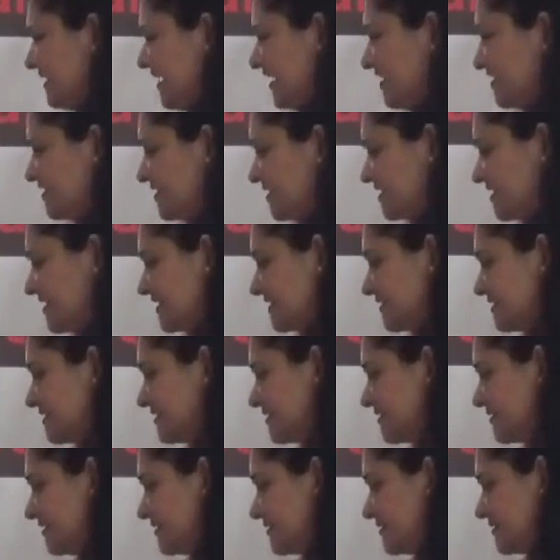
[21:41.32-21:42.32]

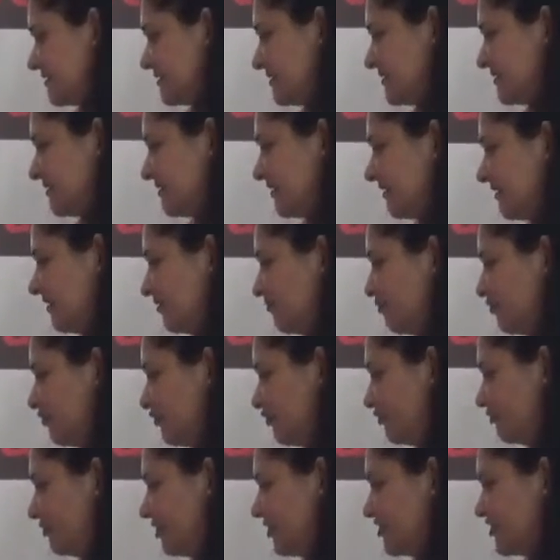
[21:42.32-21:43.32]
that's
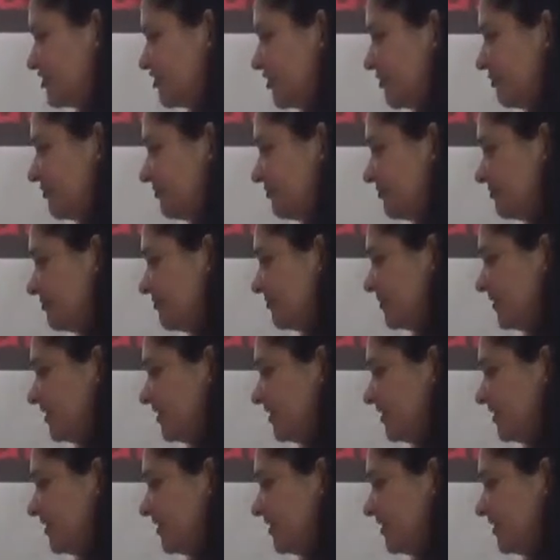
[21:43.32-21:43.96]
movement from